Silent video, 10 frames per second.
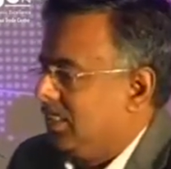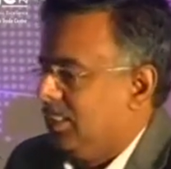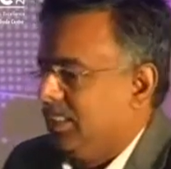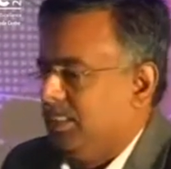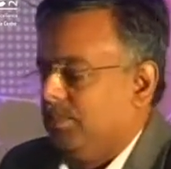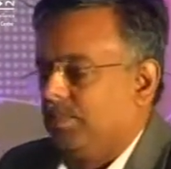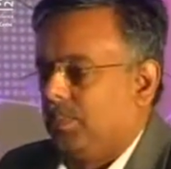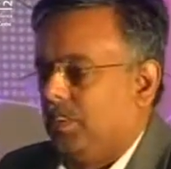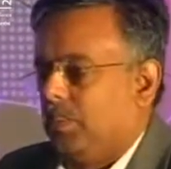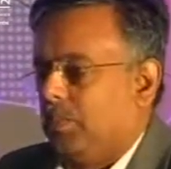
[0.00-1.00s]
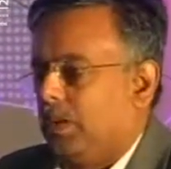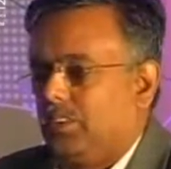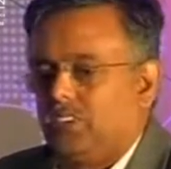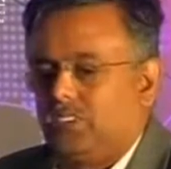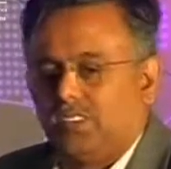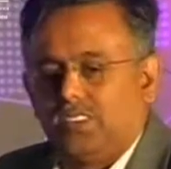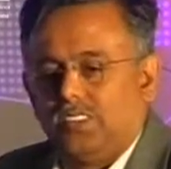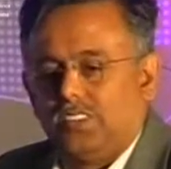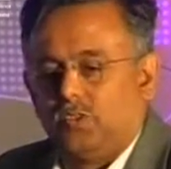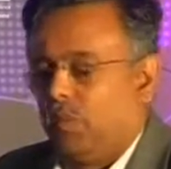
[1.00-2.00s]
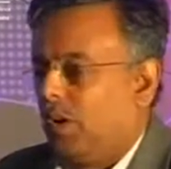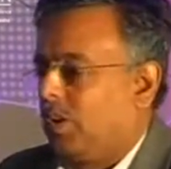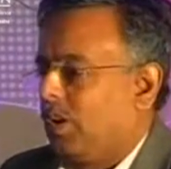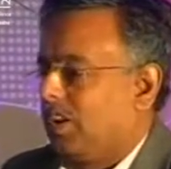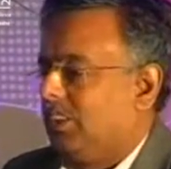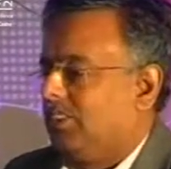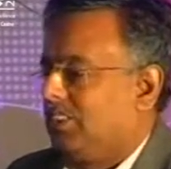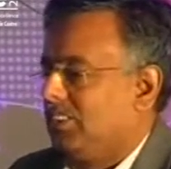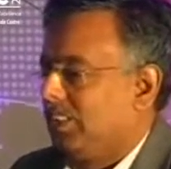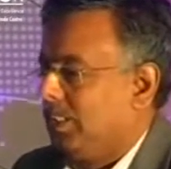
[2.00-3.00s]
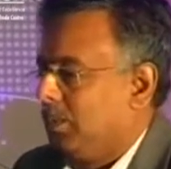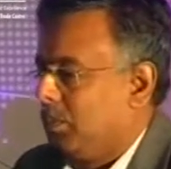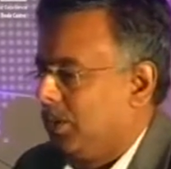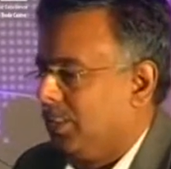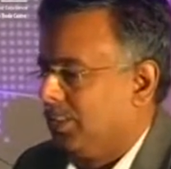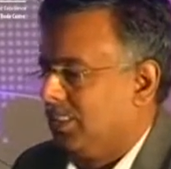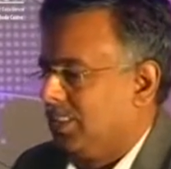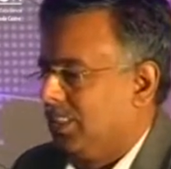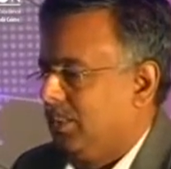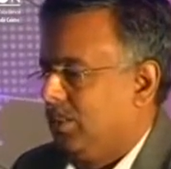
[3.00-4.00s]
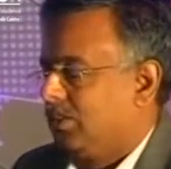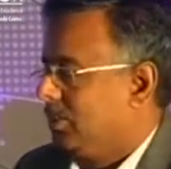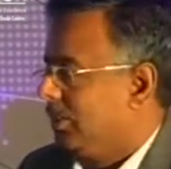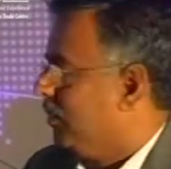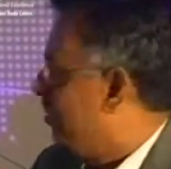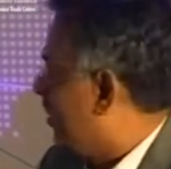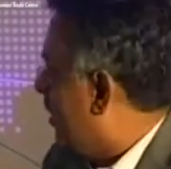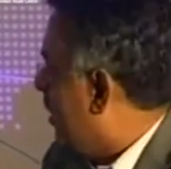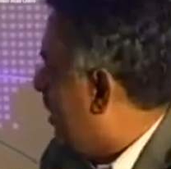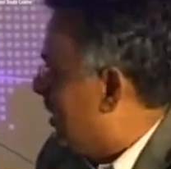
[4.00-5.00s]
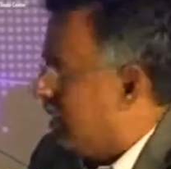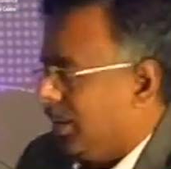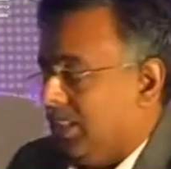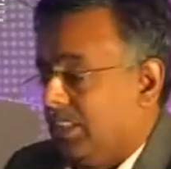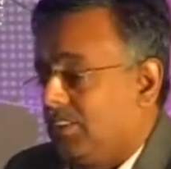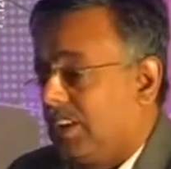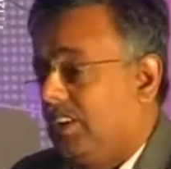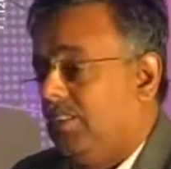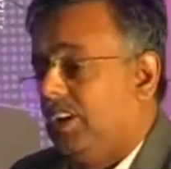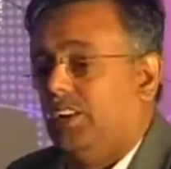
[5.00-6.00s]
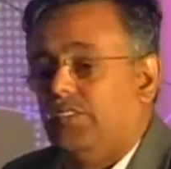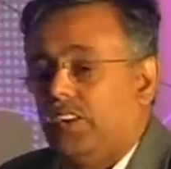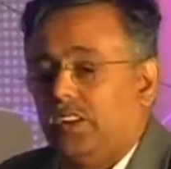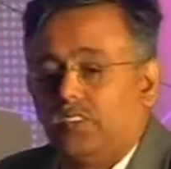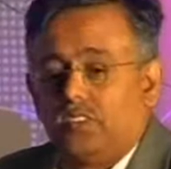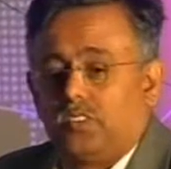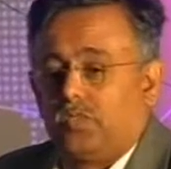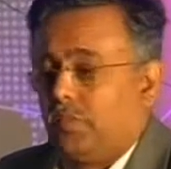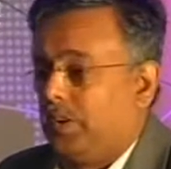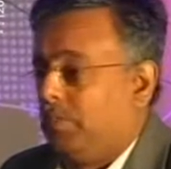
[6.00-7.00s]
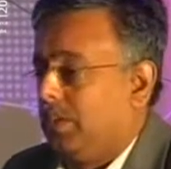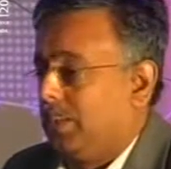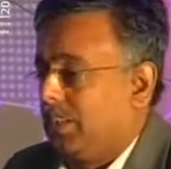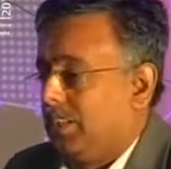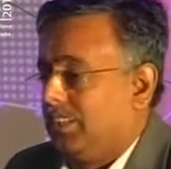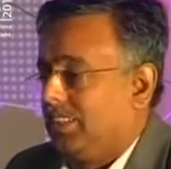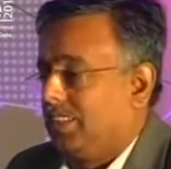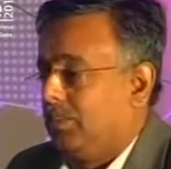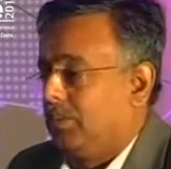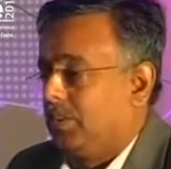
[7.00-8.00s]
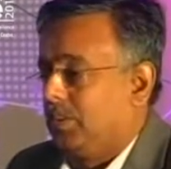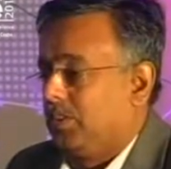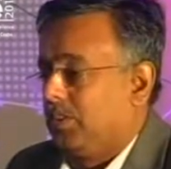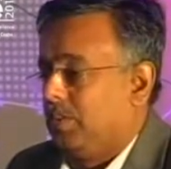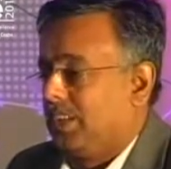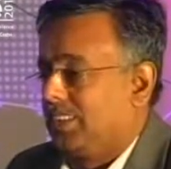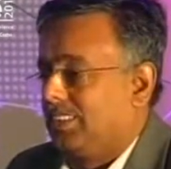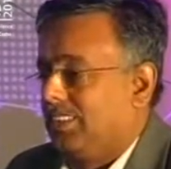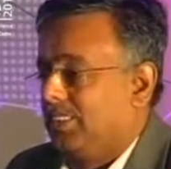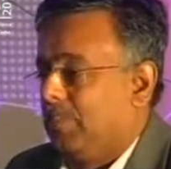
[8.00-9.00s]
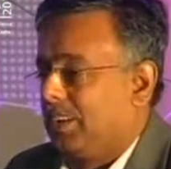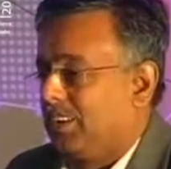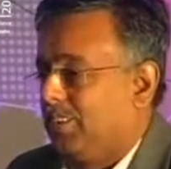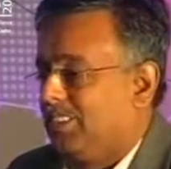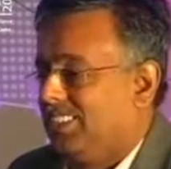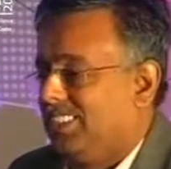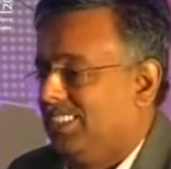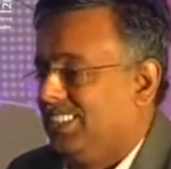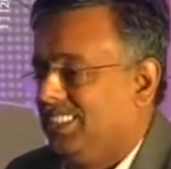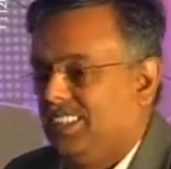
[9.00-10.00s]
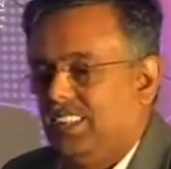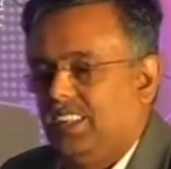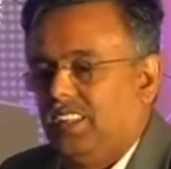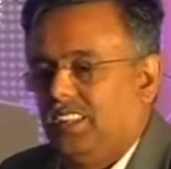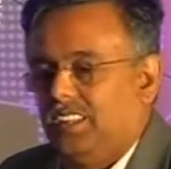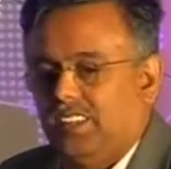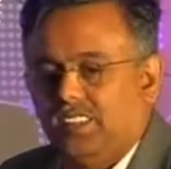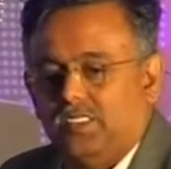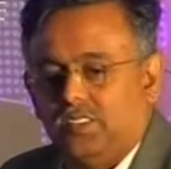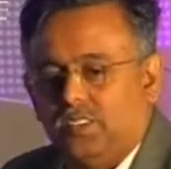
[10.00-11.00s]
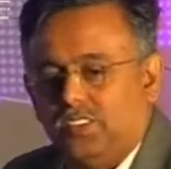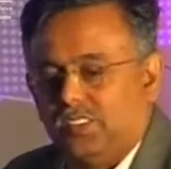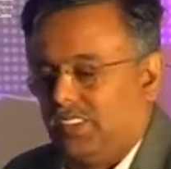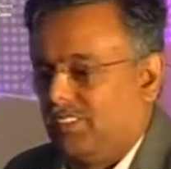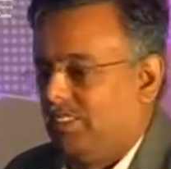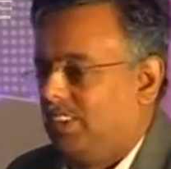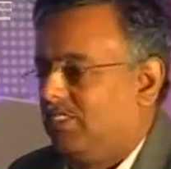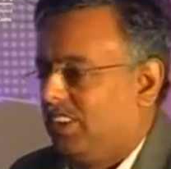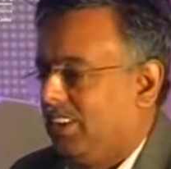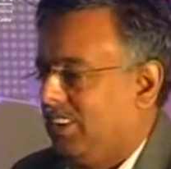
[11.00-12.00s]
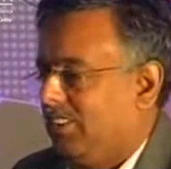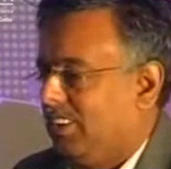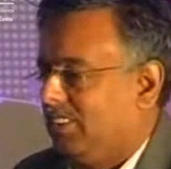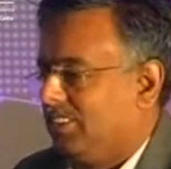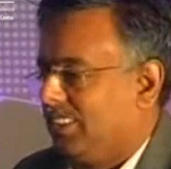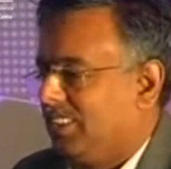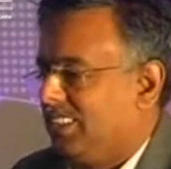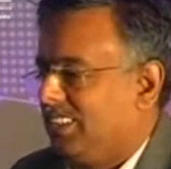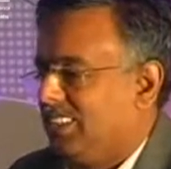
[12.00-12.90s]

Um, we were a much uh, smaller organization at that point and it was um, an exactly very difficult decision for me to make. I came from a Citibank uh, background, uh, uh, was at a very senior level in Citi.